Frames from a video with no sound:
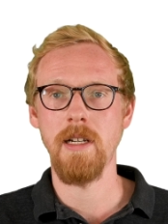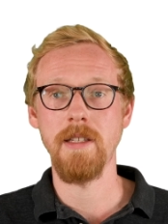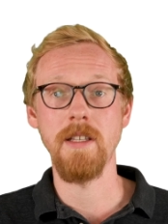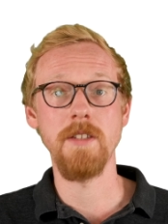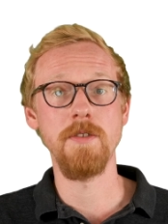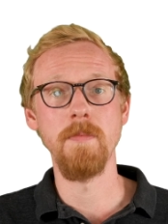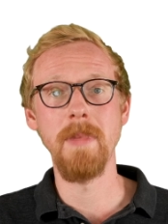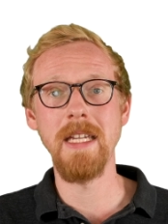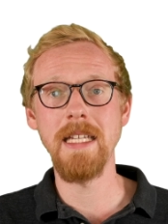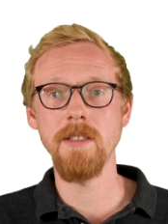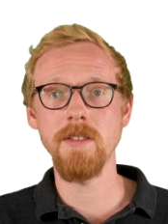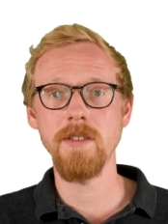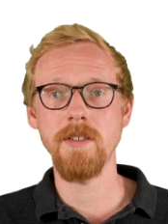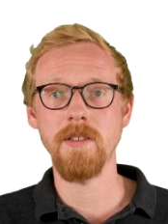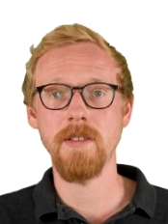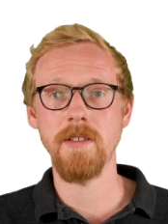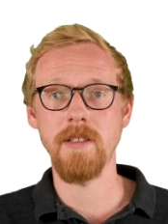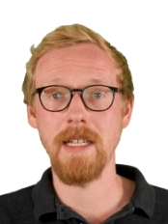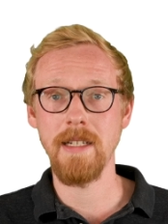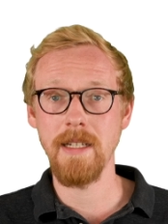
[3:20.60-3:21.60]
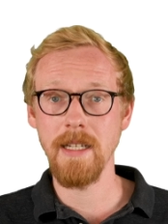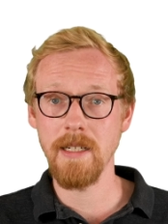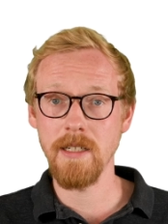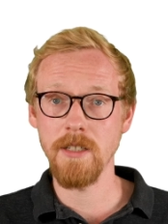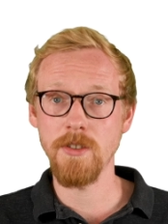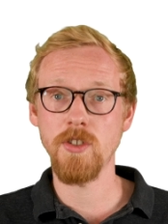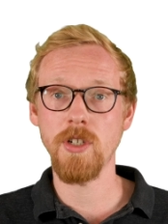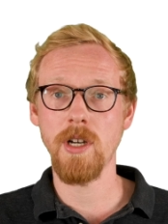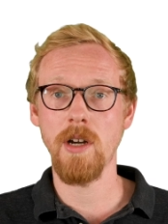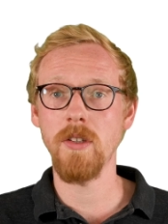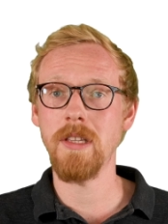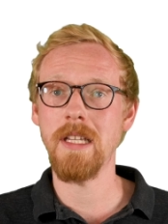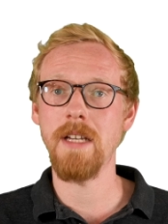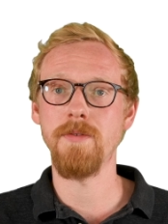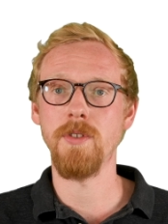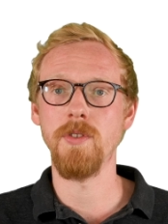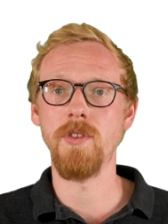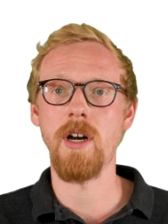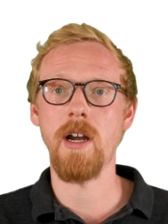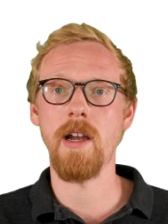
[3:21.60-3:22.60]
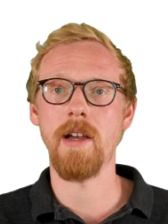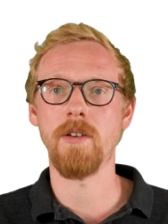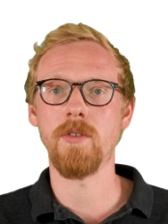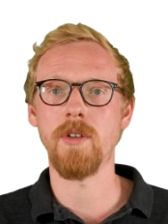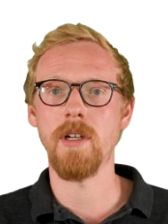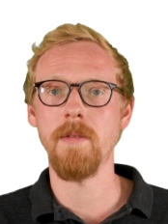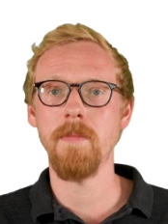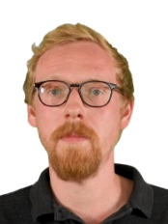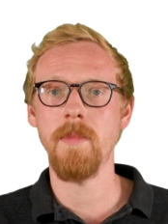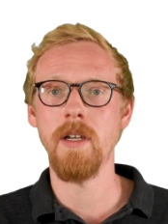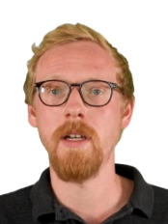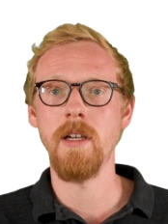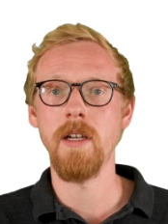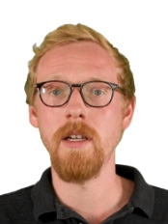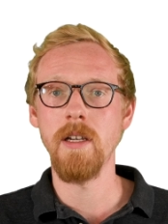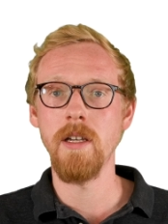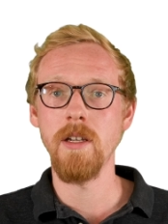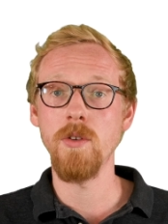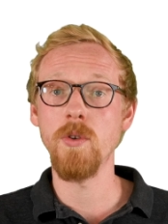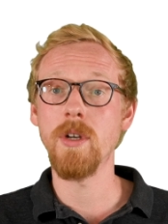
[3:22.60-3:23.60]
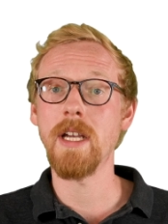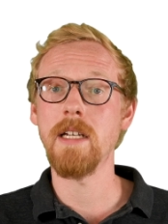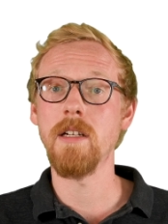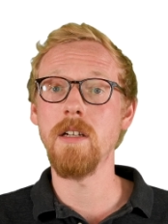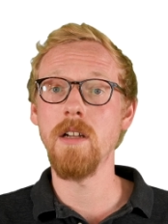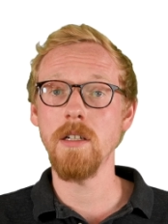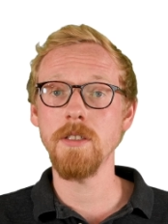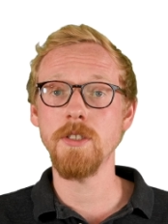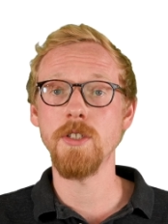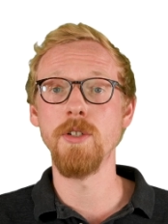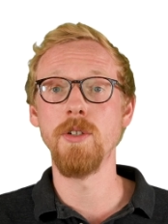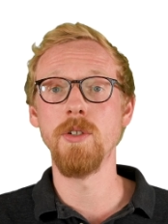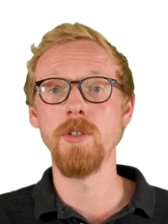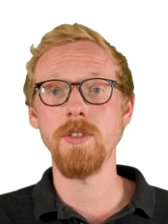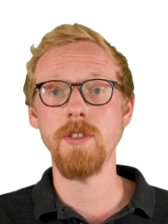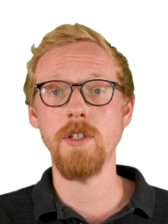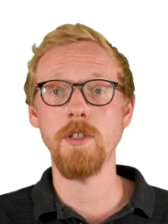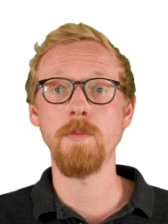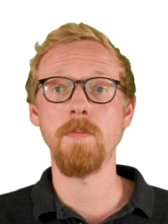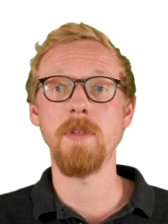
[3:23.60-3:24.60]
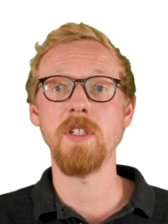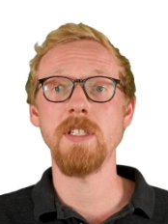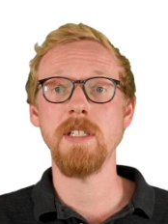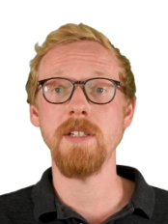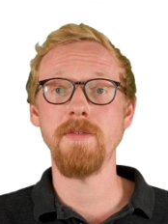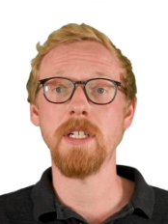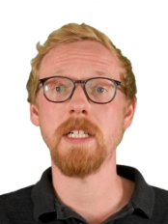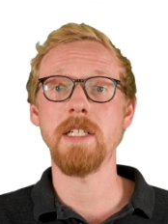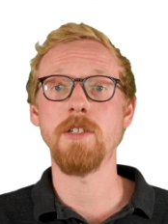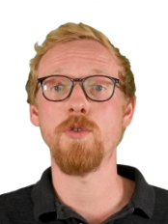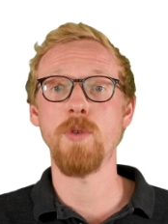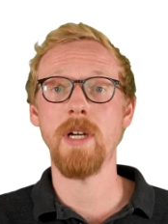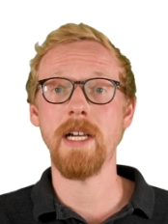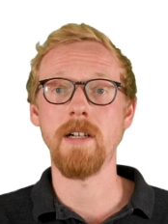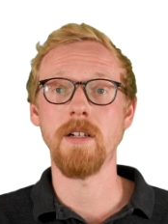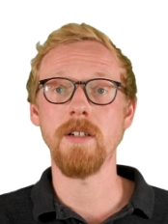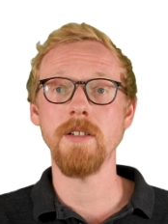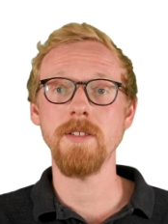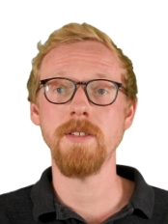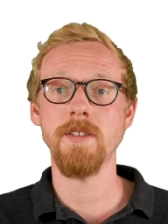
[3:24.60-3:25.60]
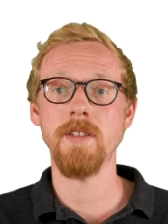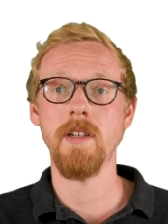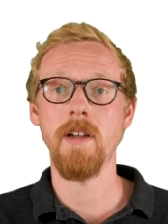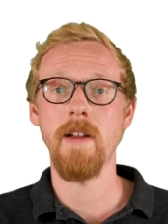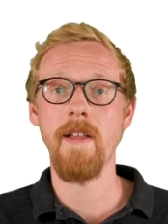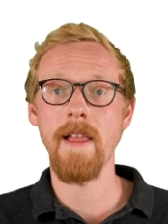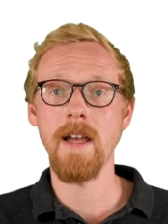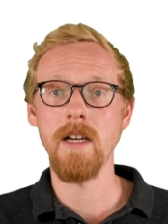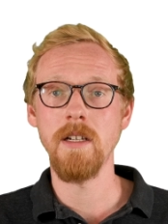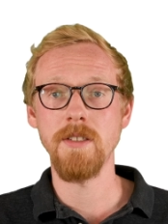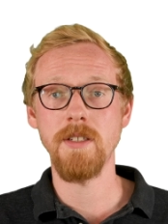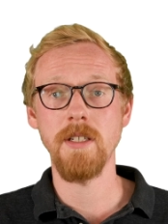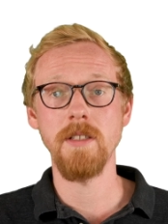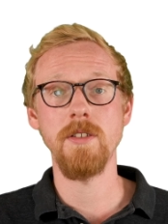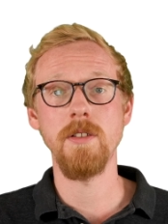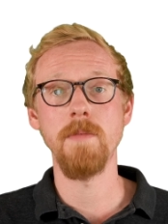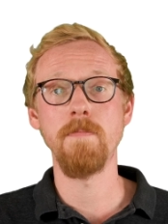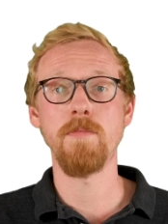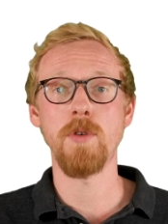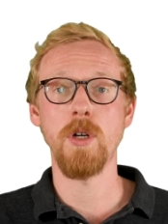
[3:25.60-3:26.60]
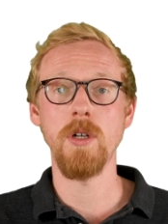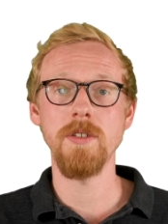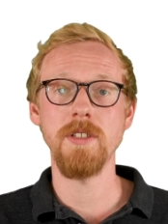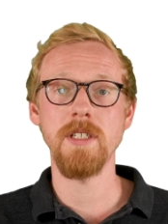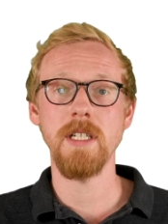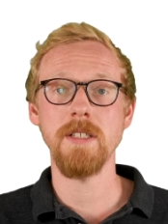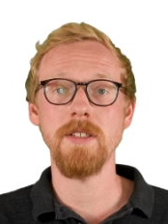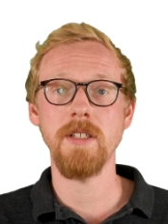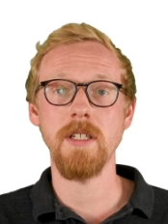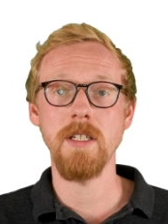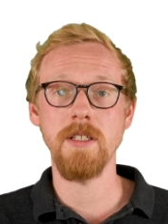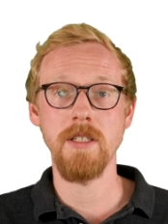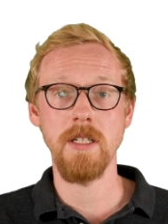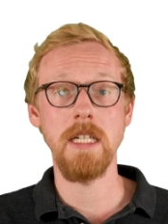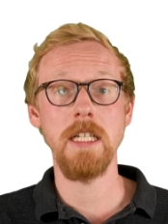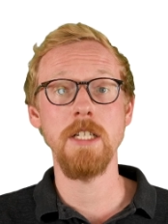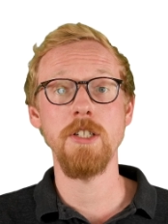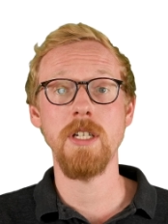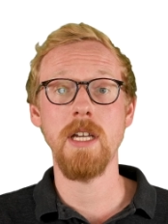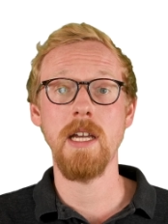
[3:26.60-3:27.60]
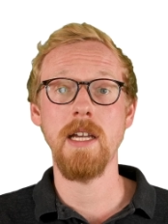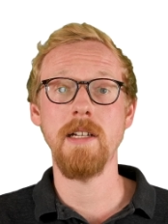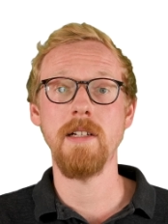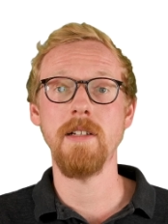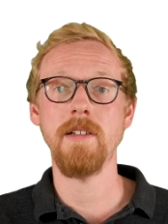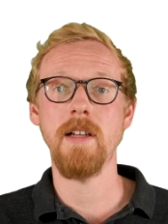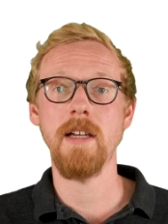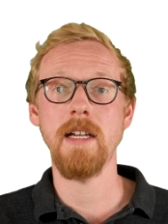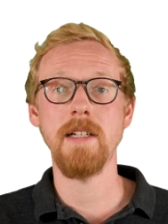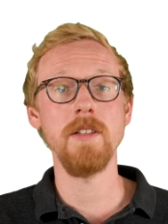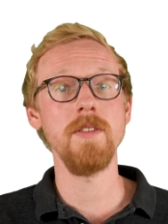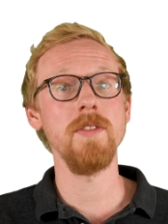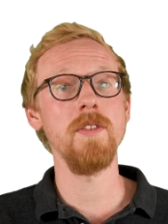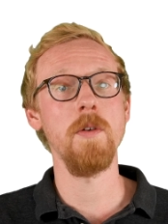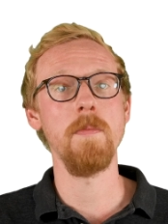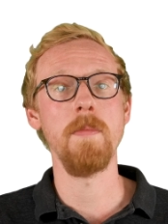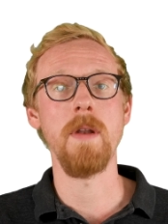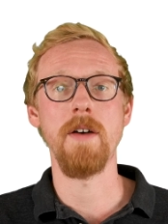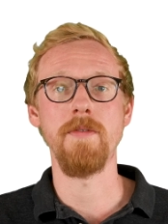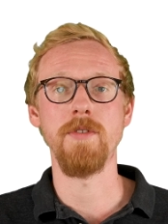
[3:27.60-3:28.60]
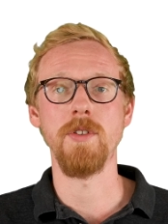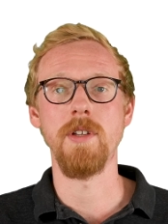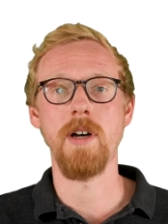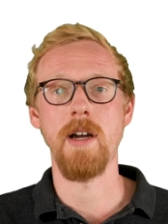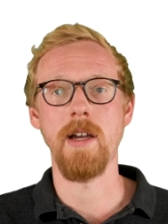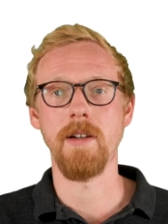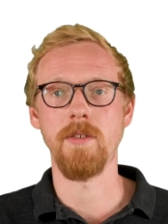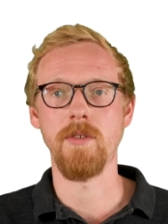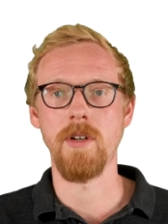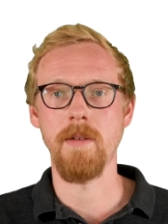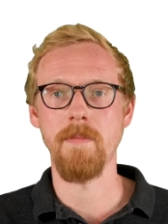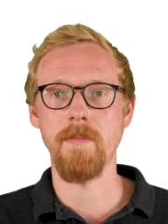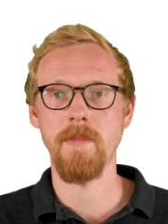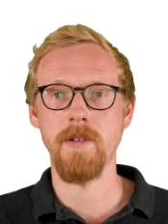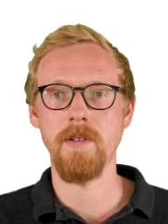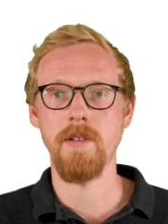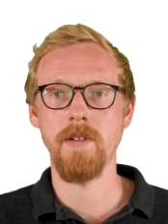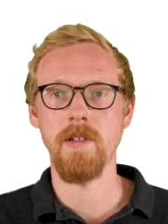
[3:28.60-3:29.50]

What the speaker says: This means that in the child-level diagram, you cannot use specific triggers since the process is initiated at the top-level diagram.